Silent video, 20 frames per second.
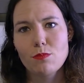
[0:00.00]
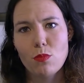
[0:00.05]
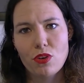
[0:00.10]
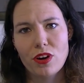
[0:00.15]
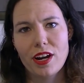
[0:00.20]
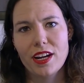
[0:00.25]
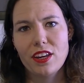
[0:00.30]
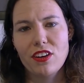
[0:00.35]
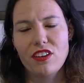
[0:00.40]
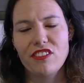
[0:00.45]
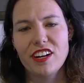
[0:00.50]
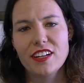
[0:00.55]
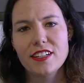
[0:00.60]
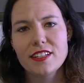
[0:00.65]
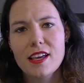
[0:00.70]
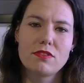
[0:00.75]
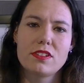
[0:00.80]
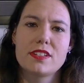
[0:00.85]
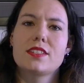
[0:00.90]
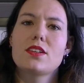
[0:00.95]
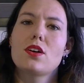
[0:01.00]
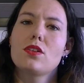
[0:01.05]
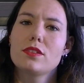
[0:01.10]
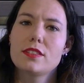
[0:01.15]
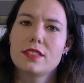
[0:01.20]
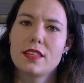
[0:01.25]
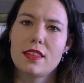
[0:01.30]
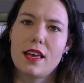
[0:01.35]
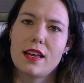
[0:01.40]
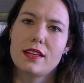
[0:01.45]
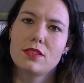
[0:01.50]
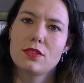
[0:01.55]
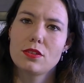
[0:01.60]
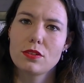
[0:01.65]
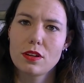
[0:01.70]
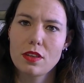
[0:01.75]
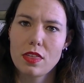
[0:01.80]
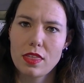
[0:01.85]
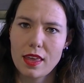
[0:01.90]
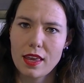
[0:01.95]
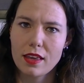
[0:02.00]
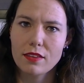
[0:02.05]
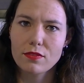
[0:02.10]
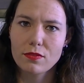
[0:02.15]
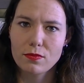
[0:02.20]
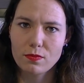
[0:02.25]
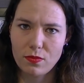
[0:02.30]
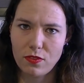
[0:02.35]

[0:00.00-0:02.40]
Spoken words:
more accurate results and that sort of thing